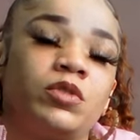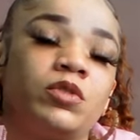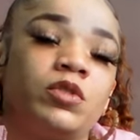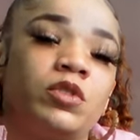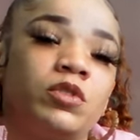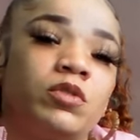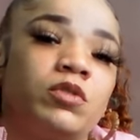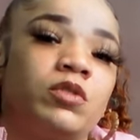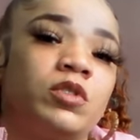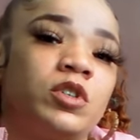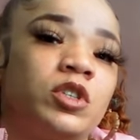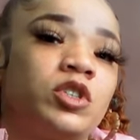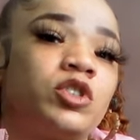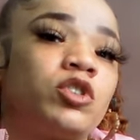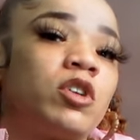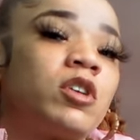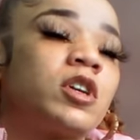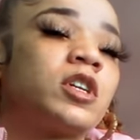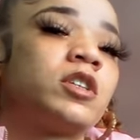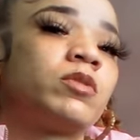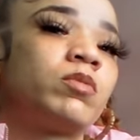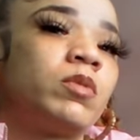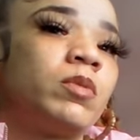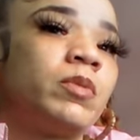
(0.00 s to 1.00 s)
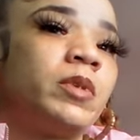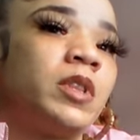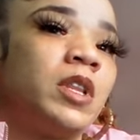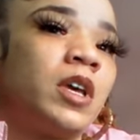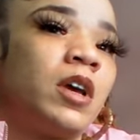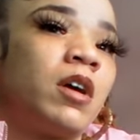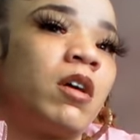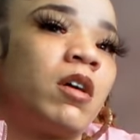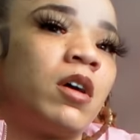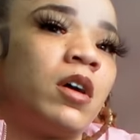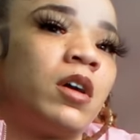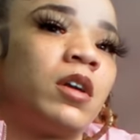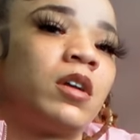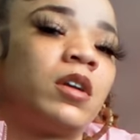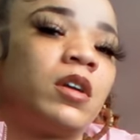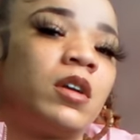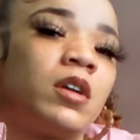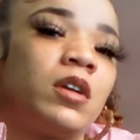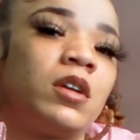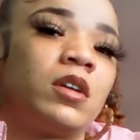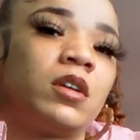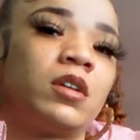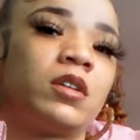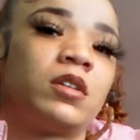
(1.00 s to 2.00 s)
a the strongest woman they are
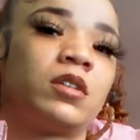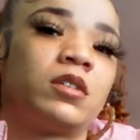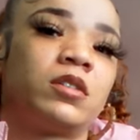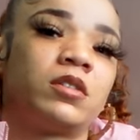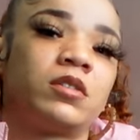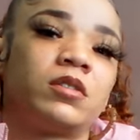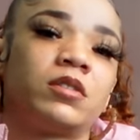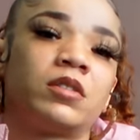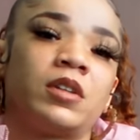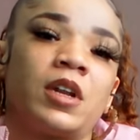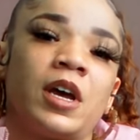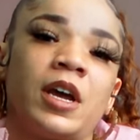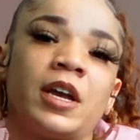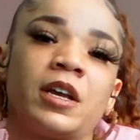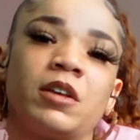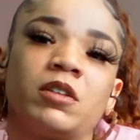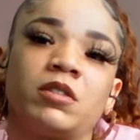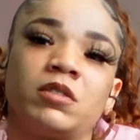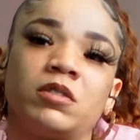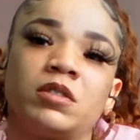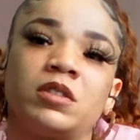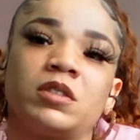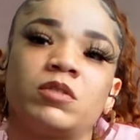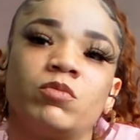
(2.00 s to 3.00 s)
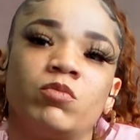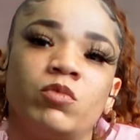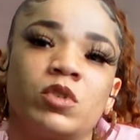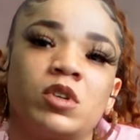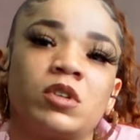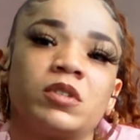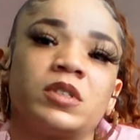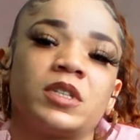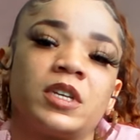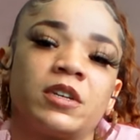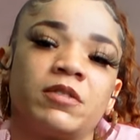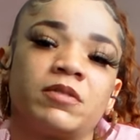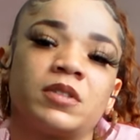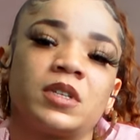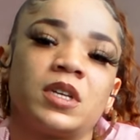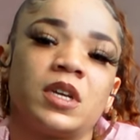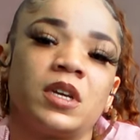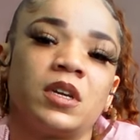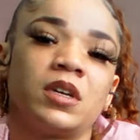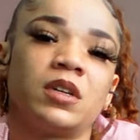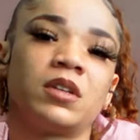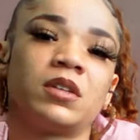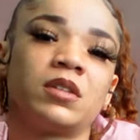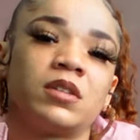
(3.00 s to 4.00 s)
like real tough
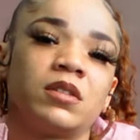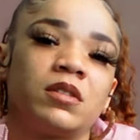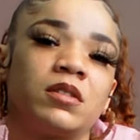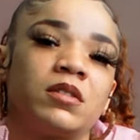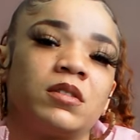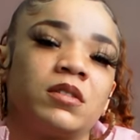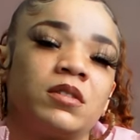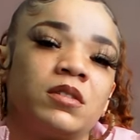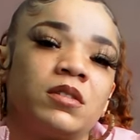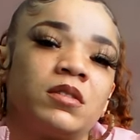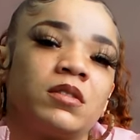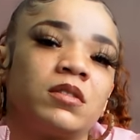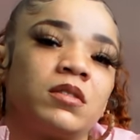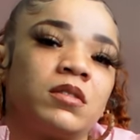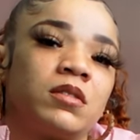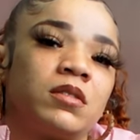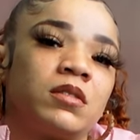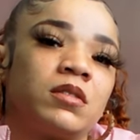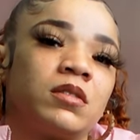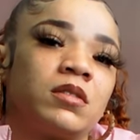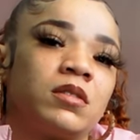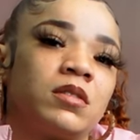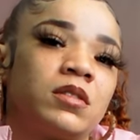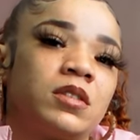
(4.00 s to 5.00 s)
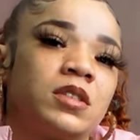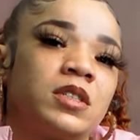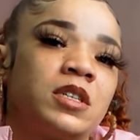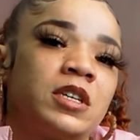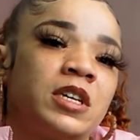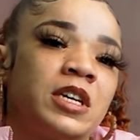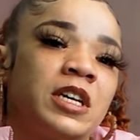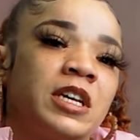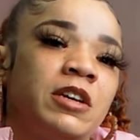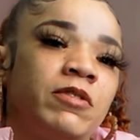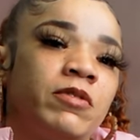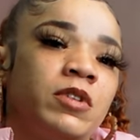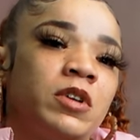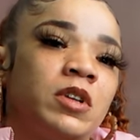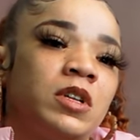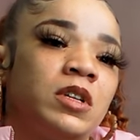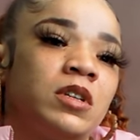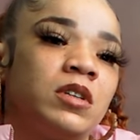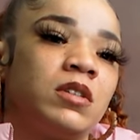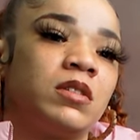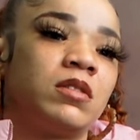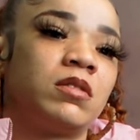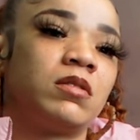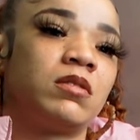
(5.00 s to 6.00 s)
skin to
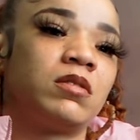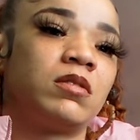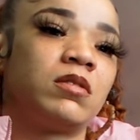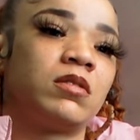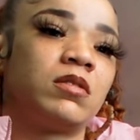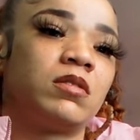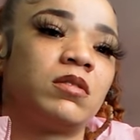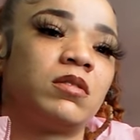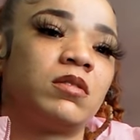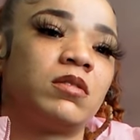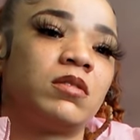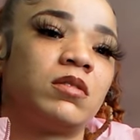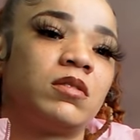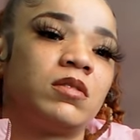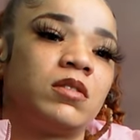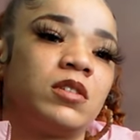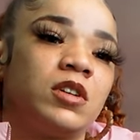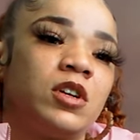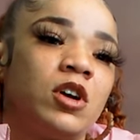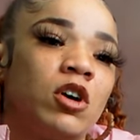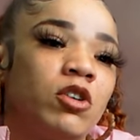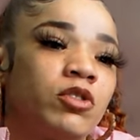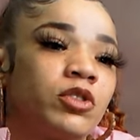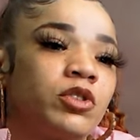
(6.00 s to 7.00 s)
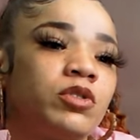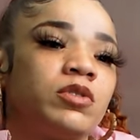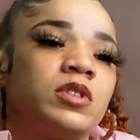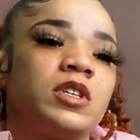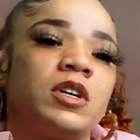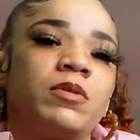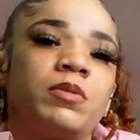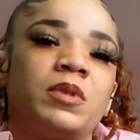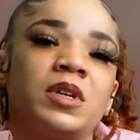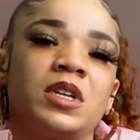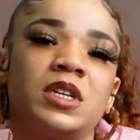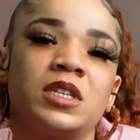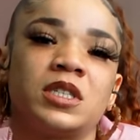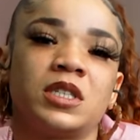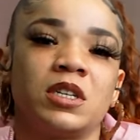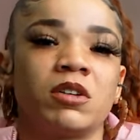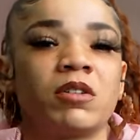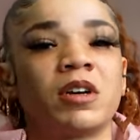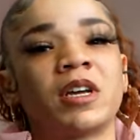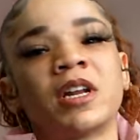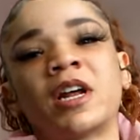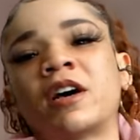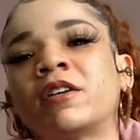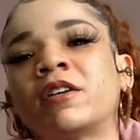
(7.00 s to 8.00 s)
even go through something and still get